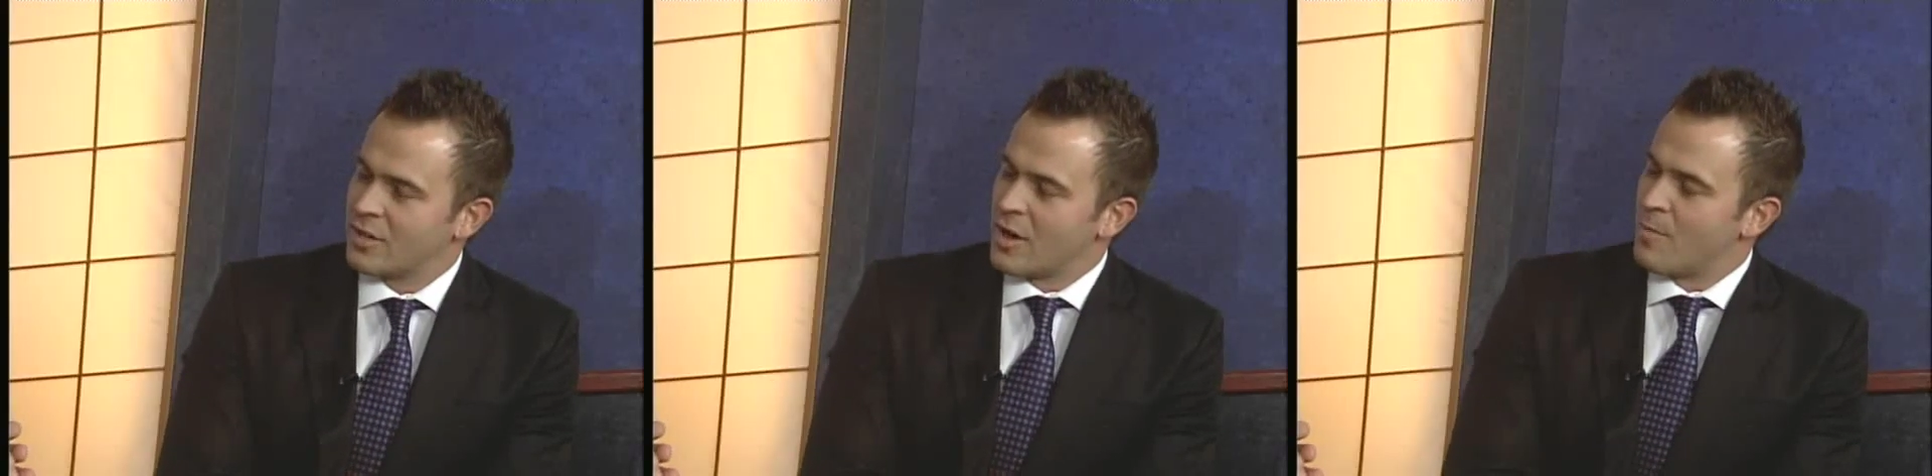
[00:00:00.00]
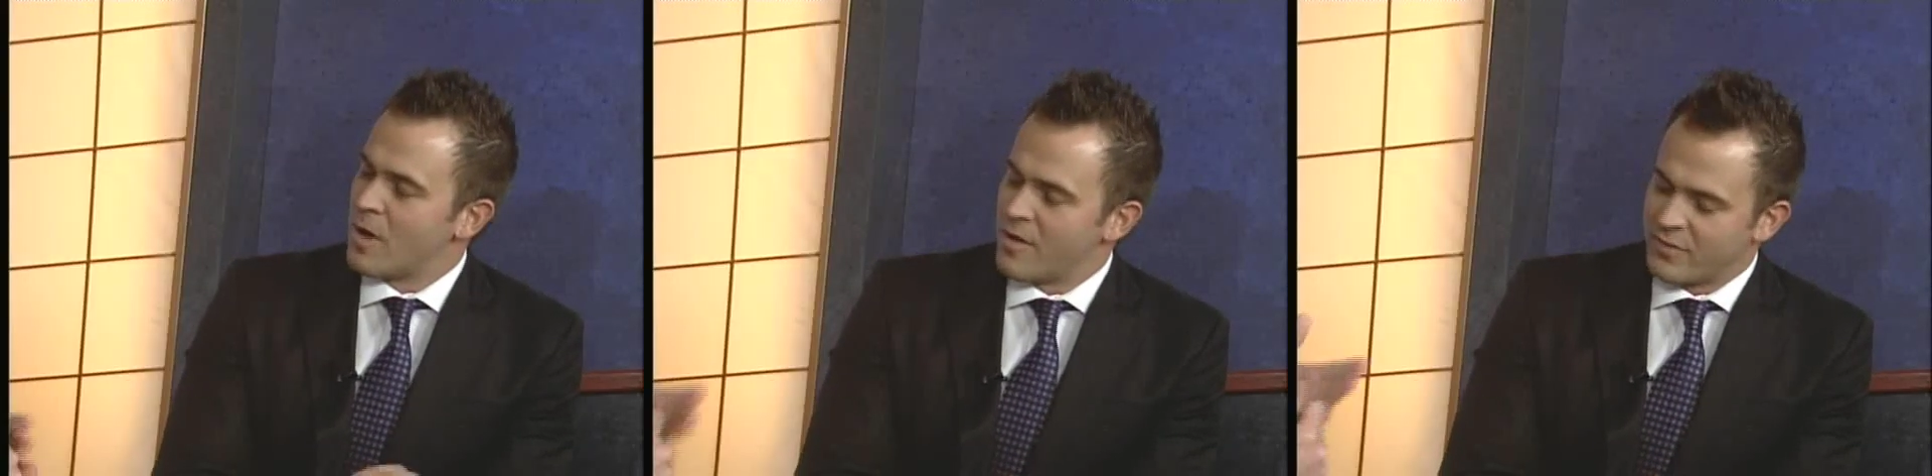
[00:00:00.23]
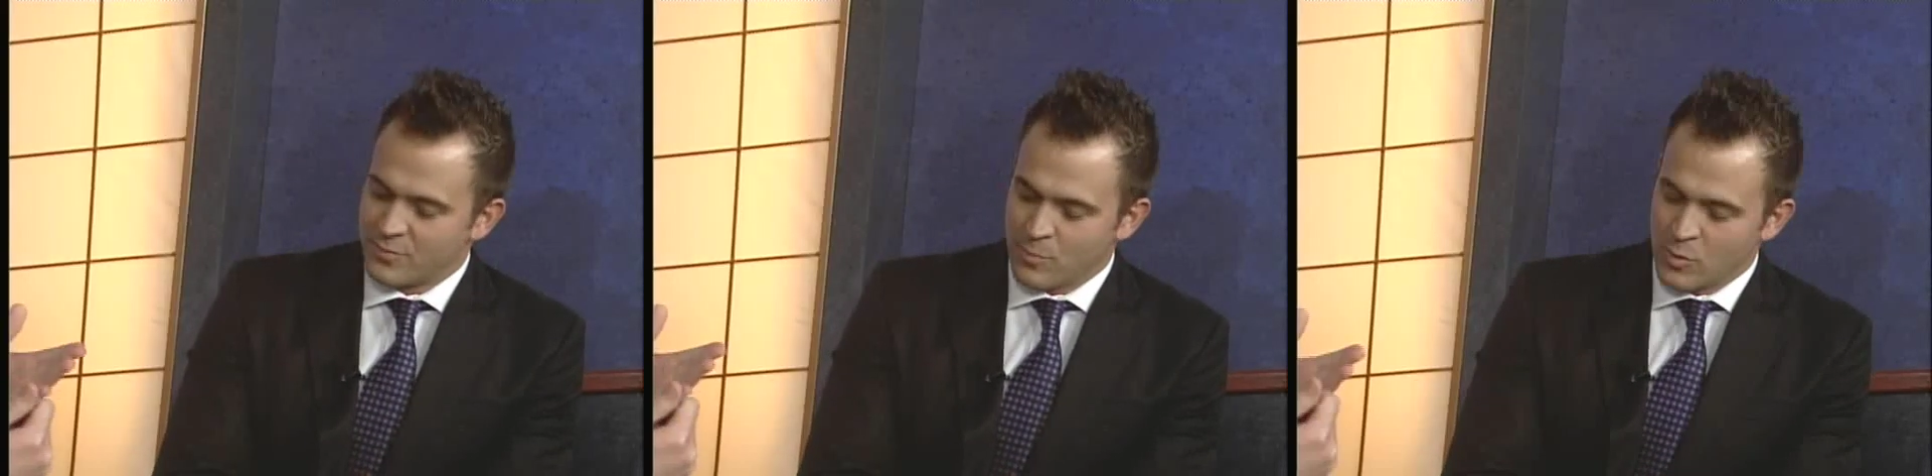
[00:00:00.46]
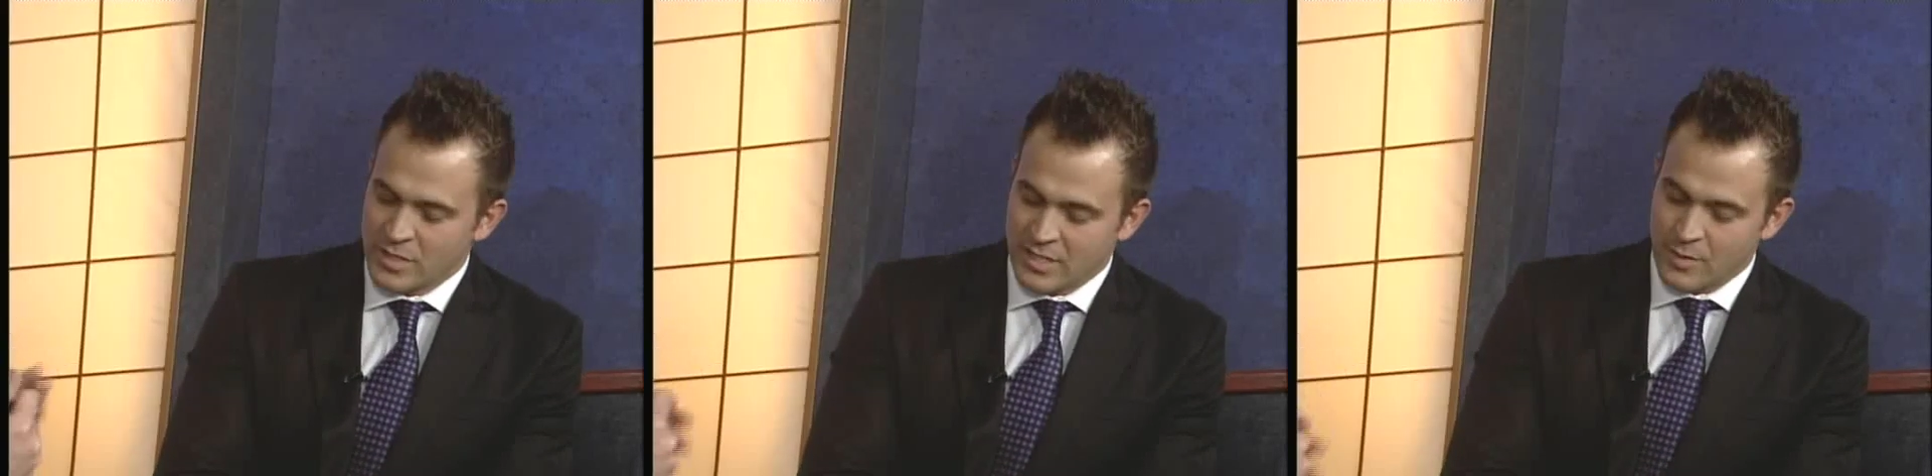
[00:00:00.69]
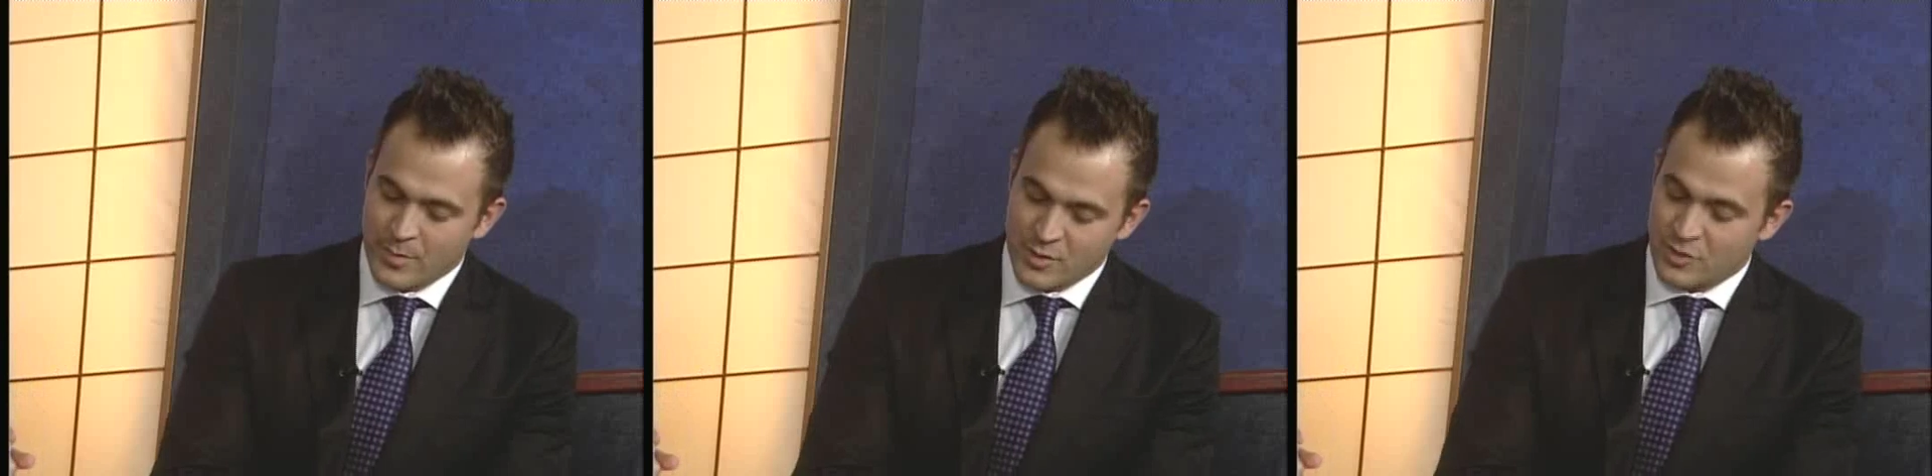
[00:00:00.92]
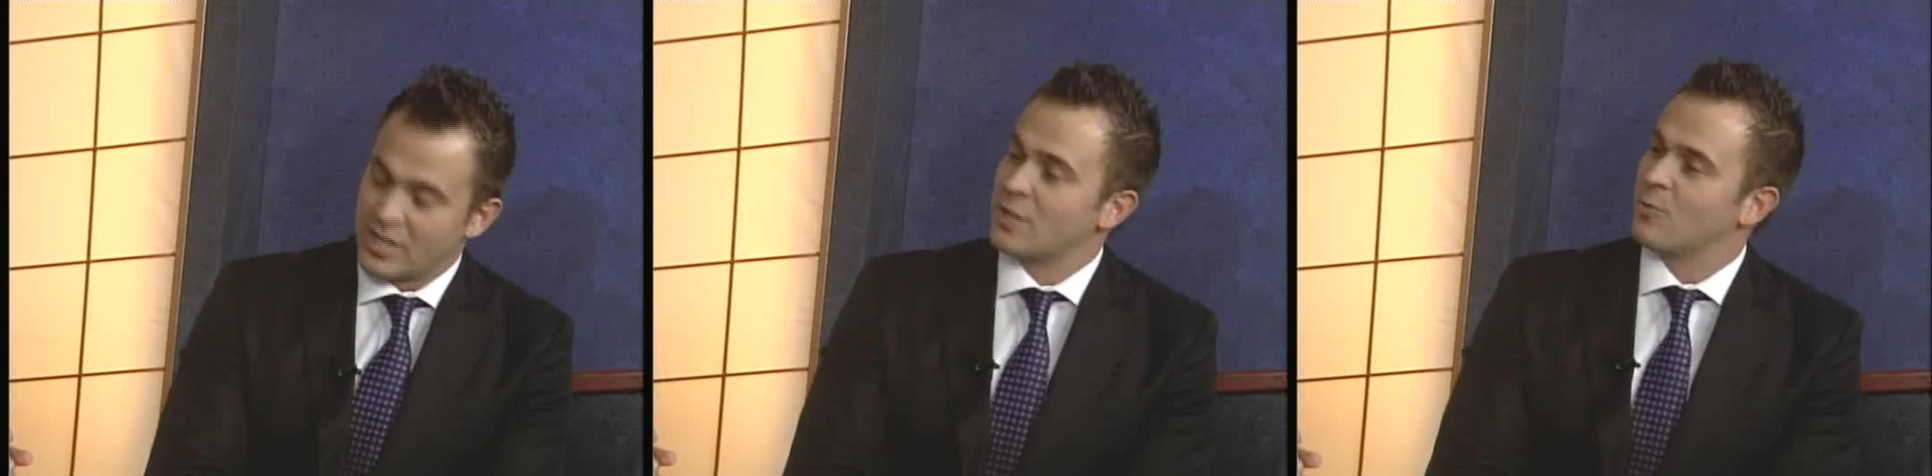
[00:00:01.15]
Call my office more okay. detail. But
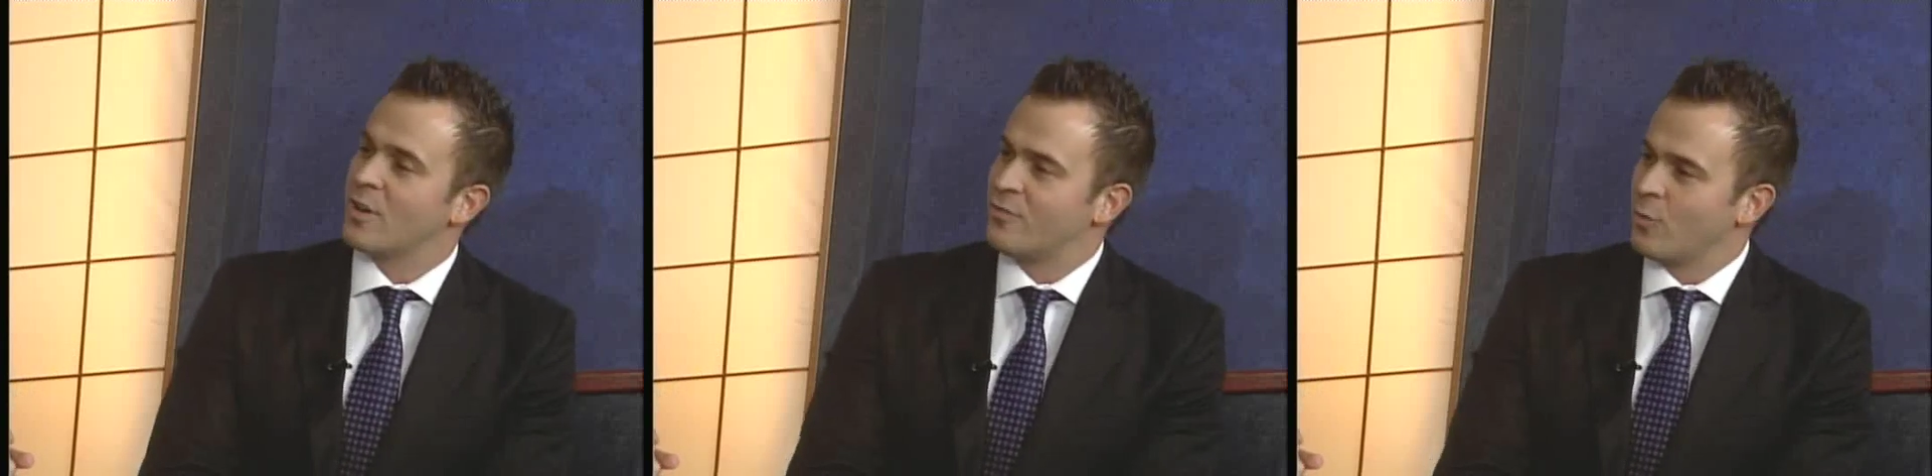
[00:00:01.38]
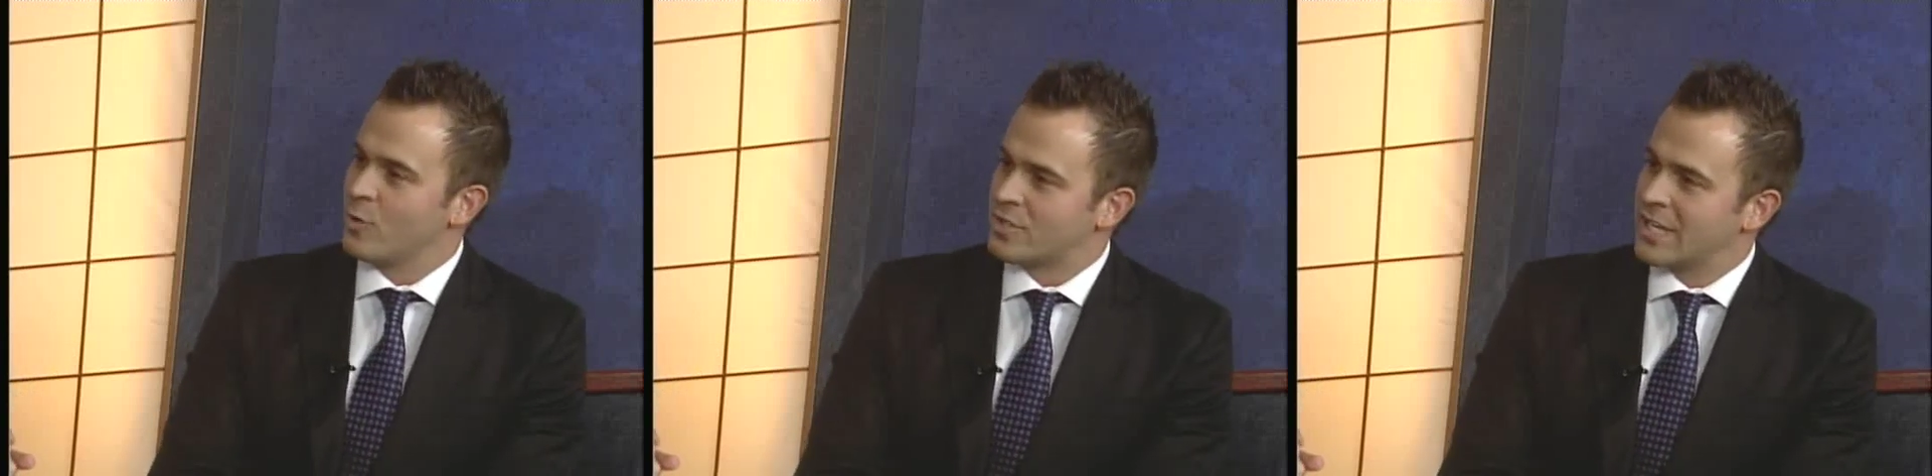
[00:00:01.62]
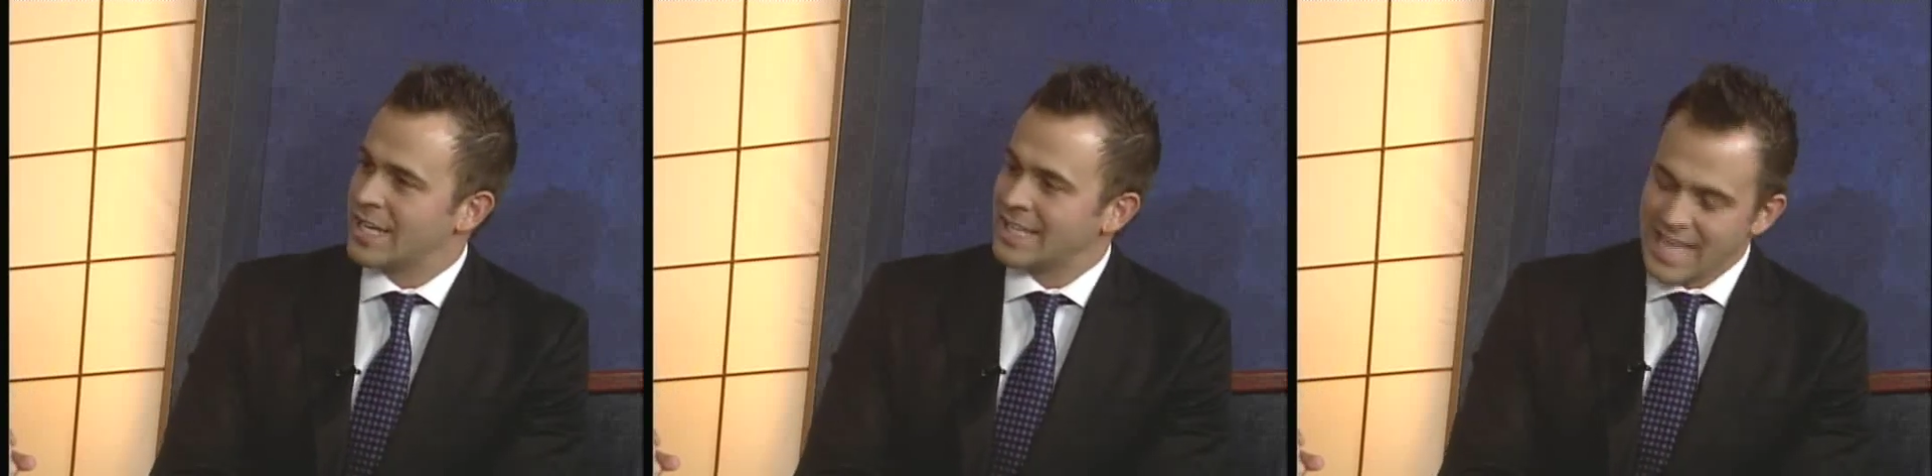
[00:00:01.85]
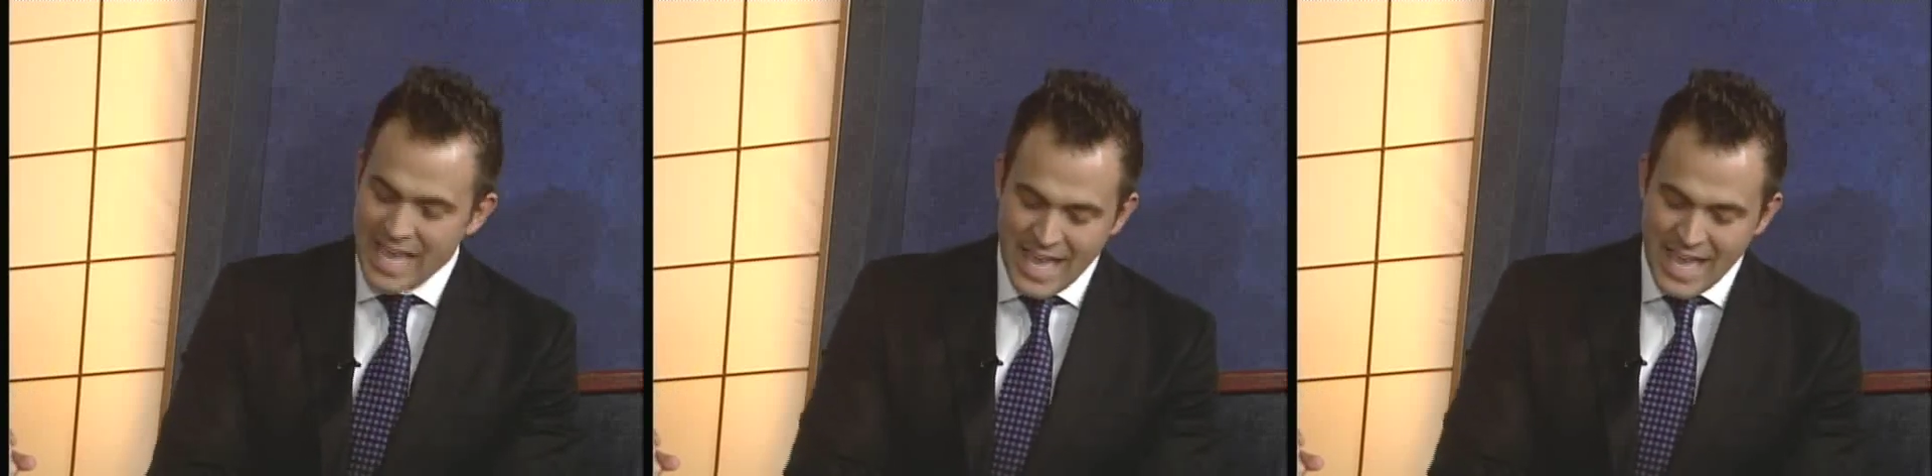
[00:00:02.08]
it's January 14th.